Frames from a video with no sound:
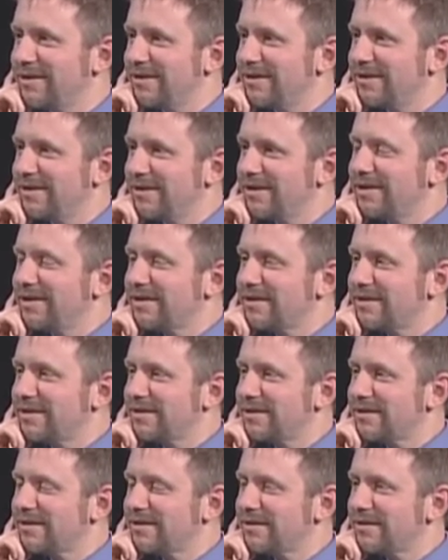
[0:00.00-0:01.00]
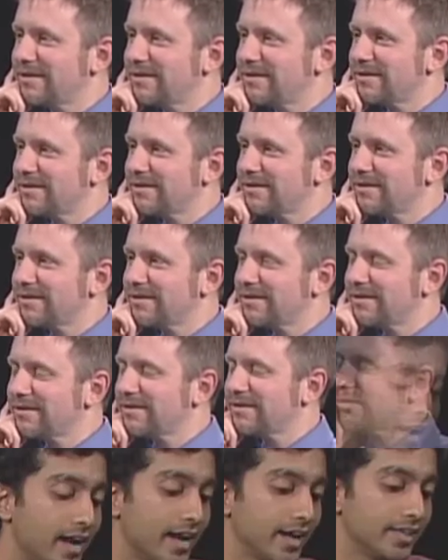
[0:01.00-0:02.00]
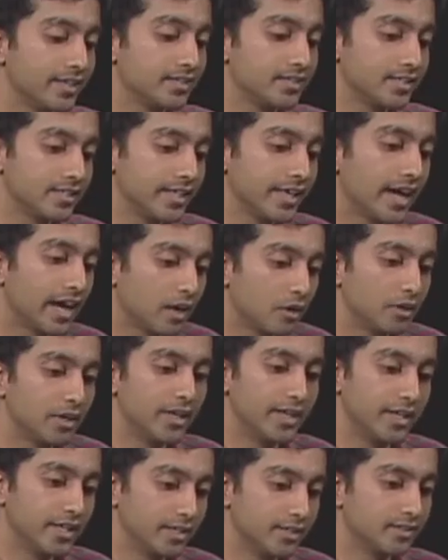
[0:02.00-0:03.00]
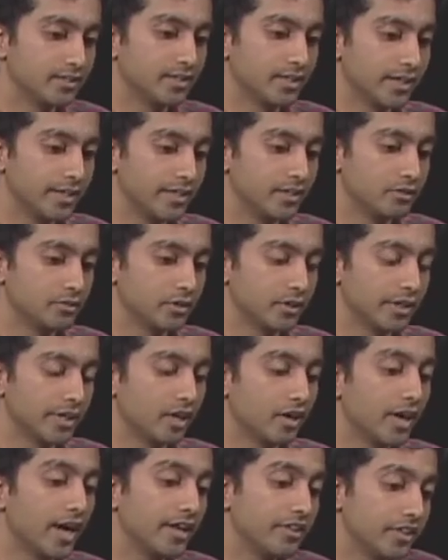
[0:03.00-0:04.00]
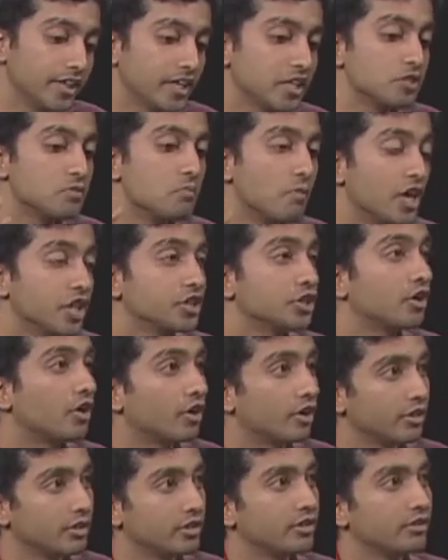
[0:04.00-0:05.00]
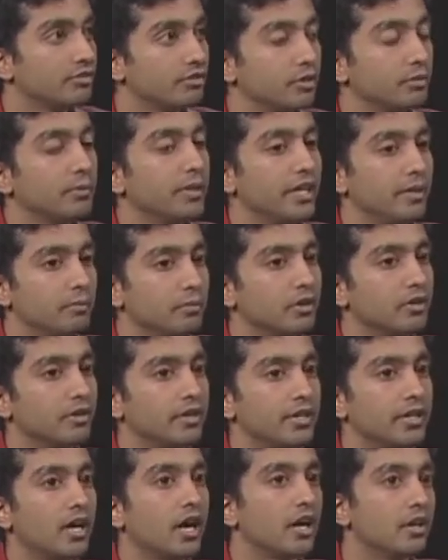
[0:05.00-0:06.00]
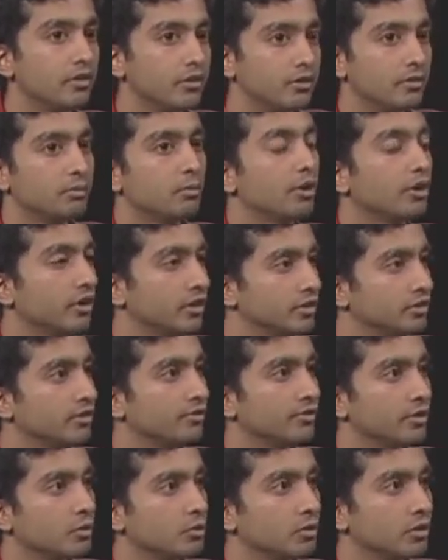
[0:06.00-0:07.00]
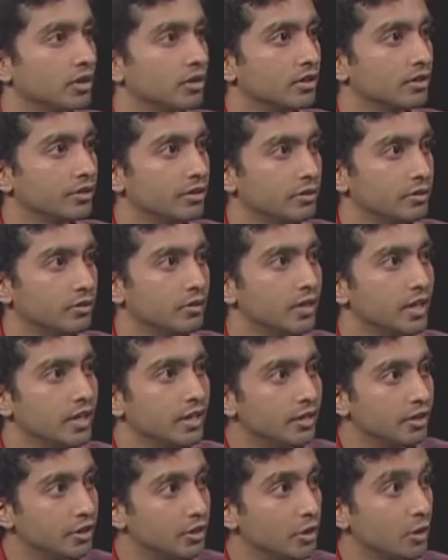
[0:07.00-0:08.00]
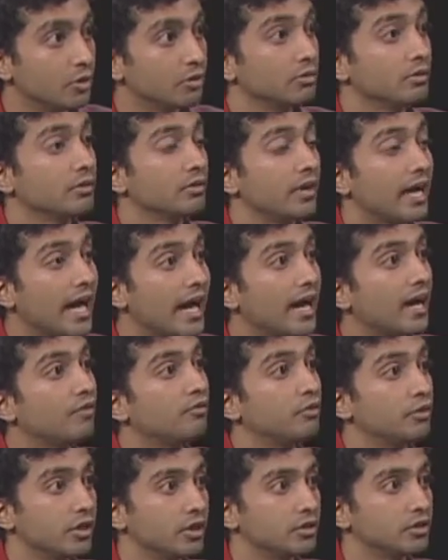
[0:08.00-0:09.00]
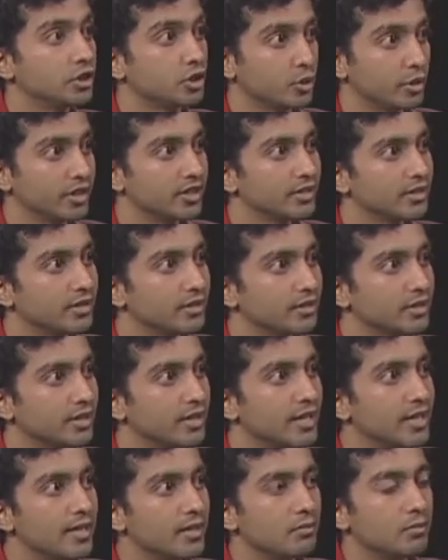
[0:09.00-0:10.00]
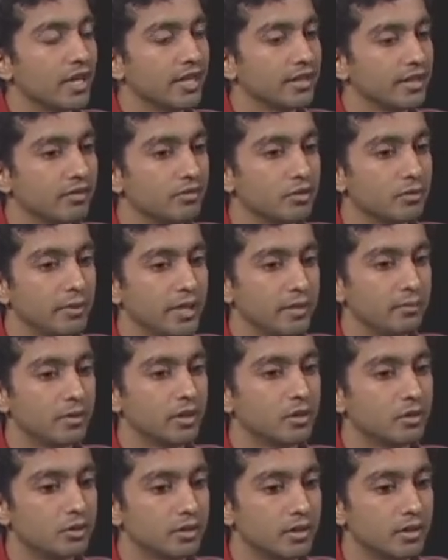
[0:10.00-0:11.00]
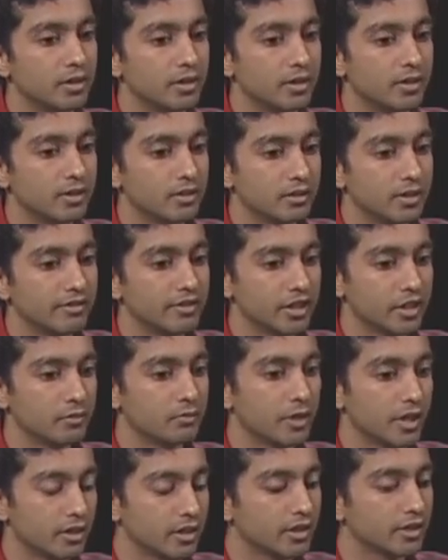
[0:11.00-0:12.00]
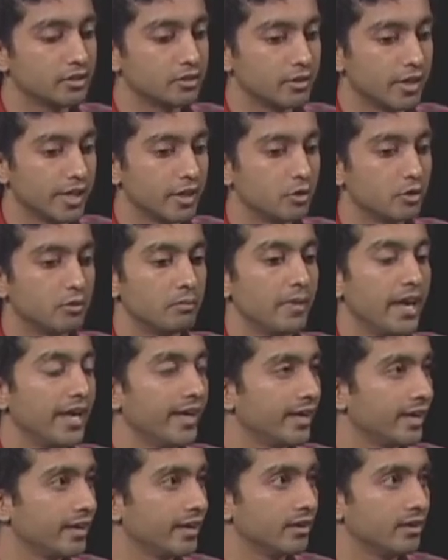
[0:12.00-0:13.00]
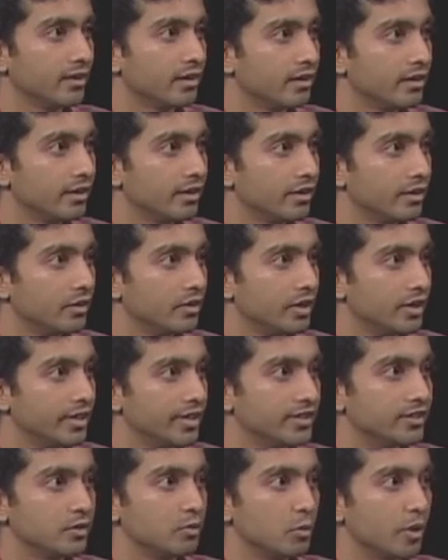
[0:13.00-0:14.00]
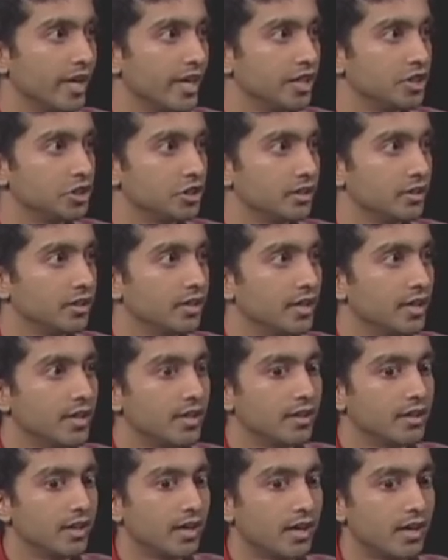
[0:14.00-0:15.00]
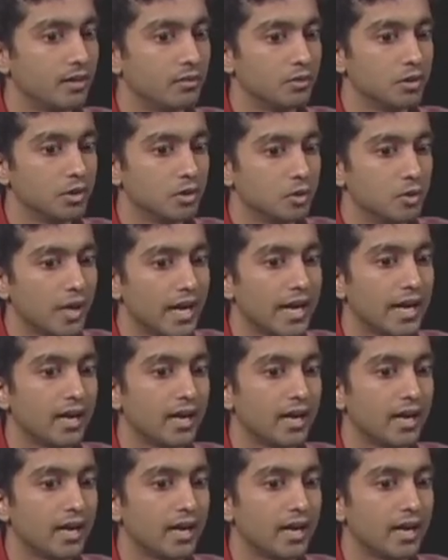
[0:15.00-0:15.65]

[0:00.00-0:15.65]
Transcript: Yeah, no, I mean, I can see how it is really hard. I think it's much harder for people in other parts of the world who don't have real choices. But I think for people who are living in America today, who are making a decent wage and who